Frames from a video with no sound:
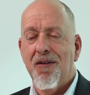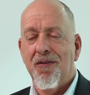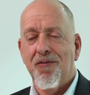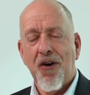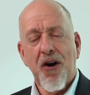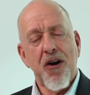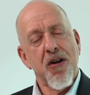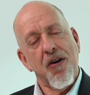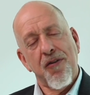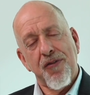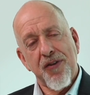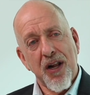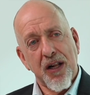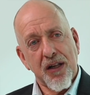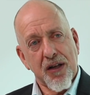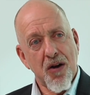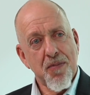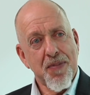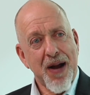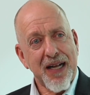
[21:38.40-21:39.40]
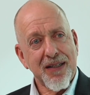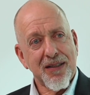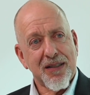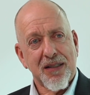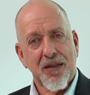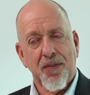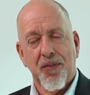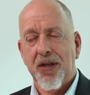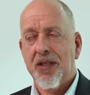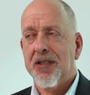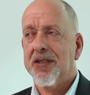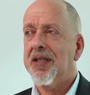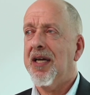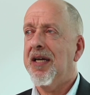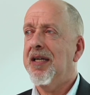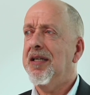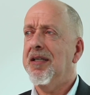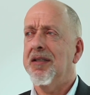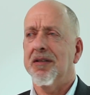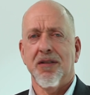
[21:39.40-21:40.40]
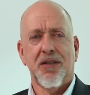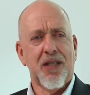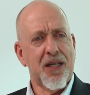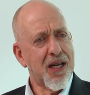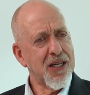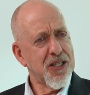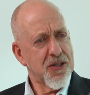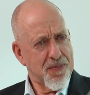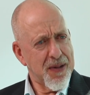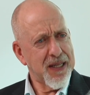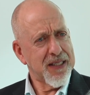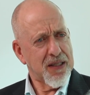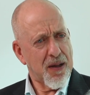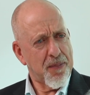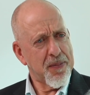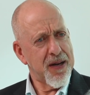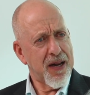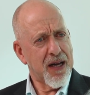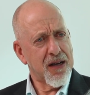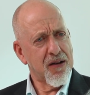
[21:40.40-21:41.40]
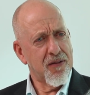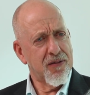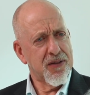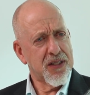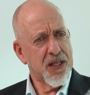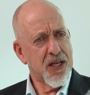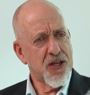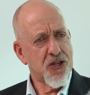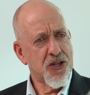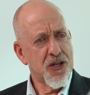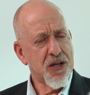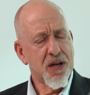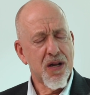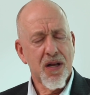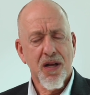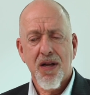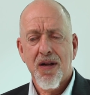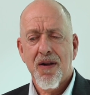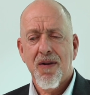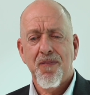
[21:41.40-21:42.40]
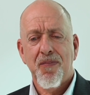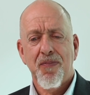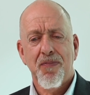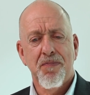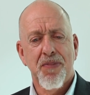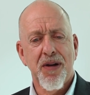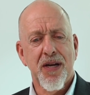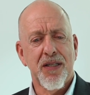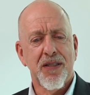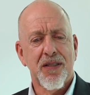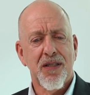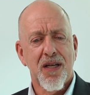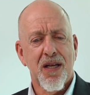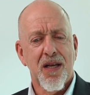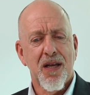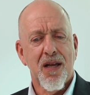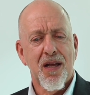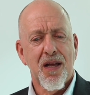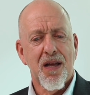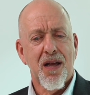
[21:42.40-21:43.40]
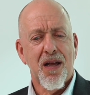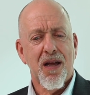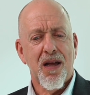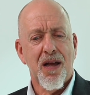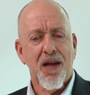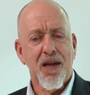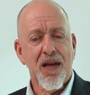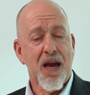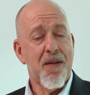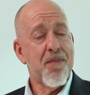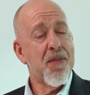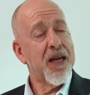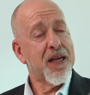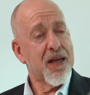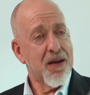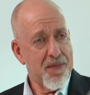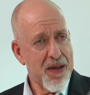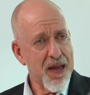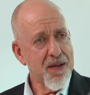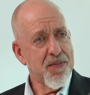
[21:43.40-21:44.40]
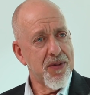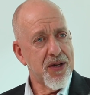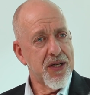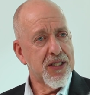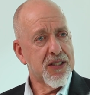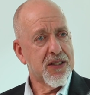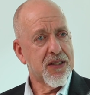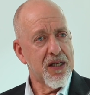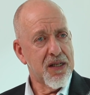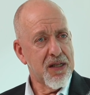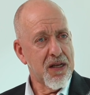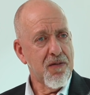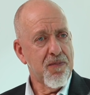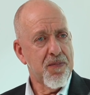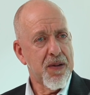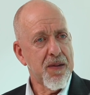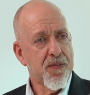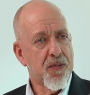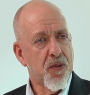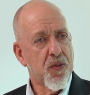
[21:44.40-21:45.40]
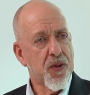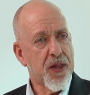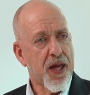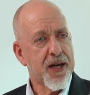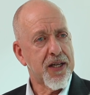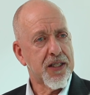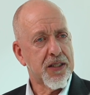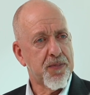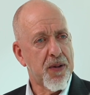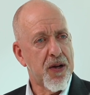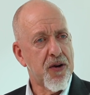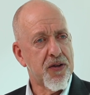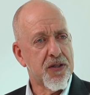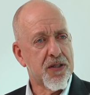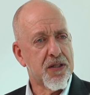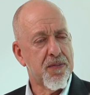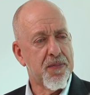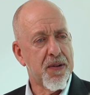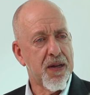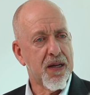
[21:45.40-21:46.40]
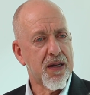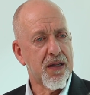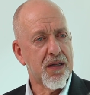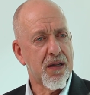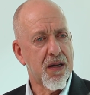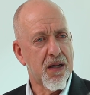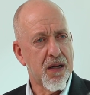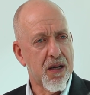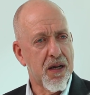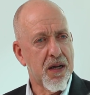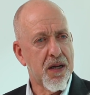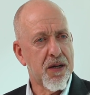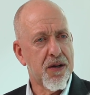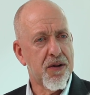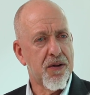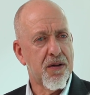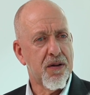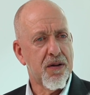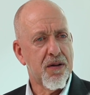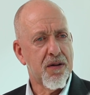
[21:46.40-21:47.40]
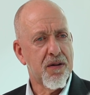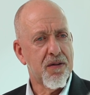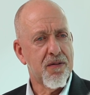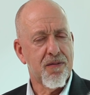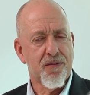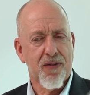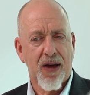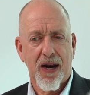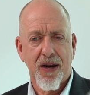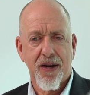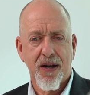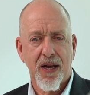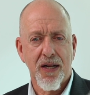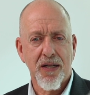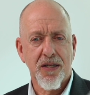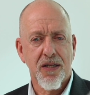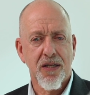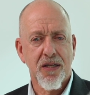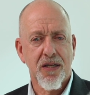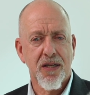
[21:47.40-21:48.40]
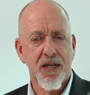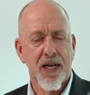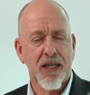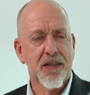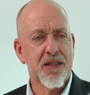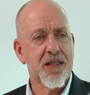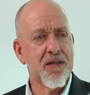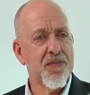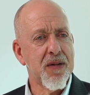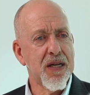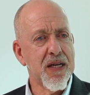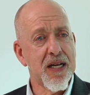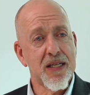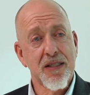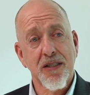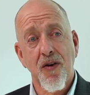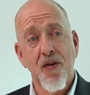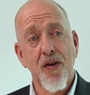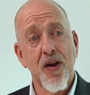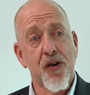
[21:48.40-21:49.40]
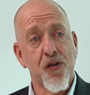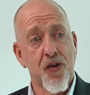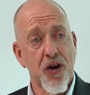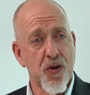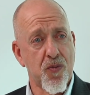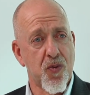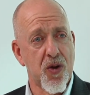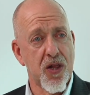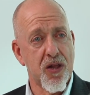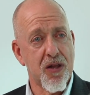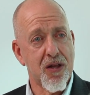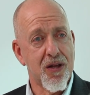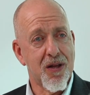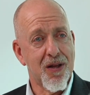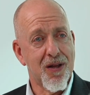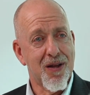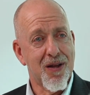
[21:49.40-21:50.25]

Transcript: very often I'll go back to someone and say, look, did I just mess up in that conversation? But yeah, my commitment is to leave people with that experience of being heard, validated, and that doesn't mean necessarily agreed with.